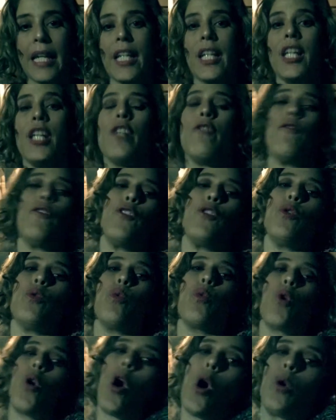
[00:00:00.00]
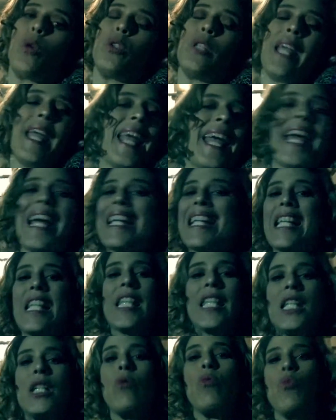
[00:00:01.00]
If you wrote
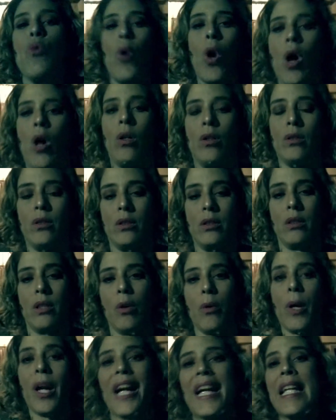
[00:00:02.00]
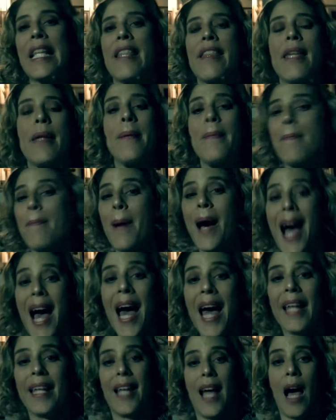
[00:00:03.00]
anything wrong or anything
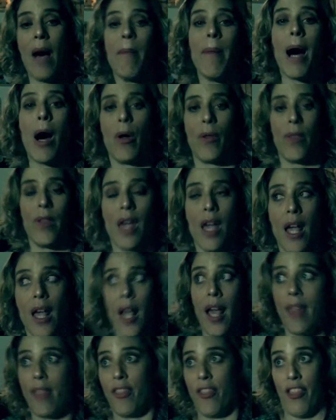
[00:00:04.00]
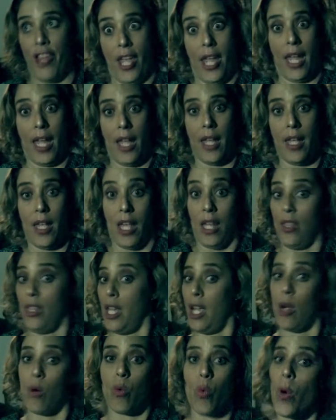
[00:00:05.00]
bad about the
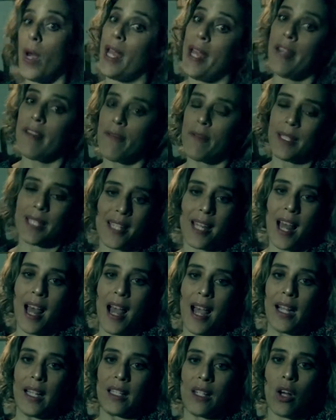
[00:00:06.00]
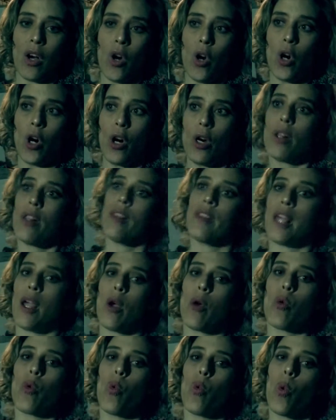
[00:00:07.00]
website or
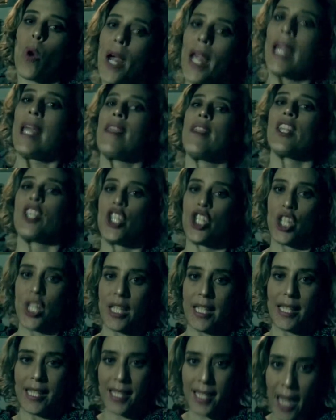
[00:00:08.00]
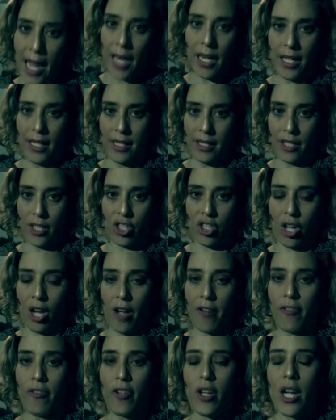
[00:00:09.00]
the way that she's selling
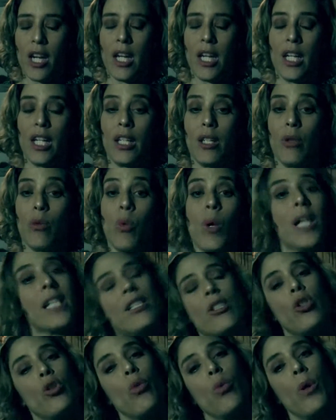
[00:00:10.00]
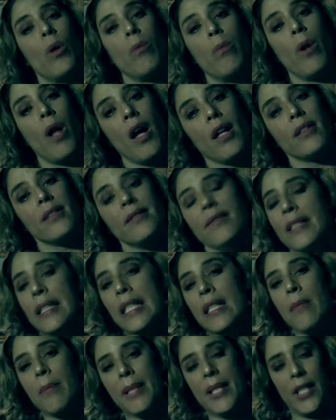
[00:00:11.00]
stuff, you were blocked
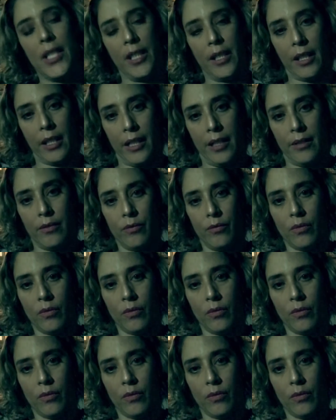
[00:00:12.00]
immediately.